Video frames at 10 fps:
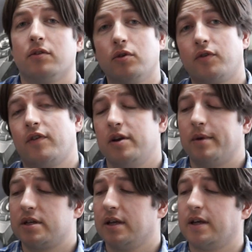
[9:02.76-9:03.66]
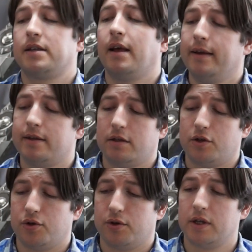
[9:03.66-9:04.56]
it look very much like a Titan
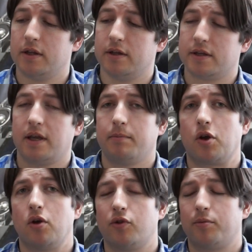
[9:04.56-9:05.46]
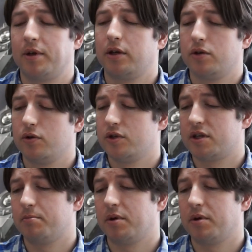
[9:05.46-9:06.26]
due to the same cooler being used,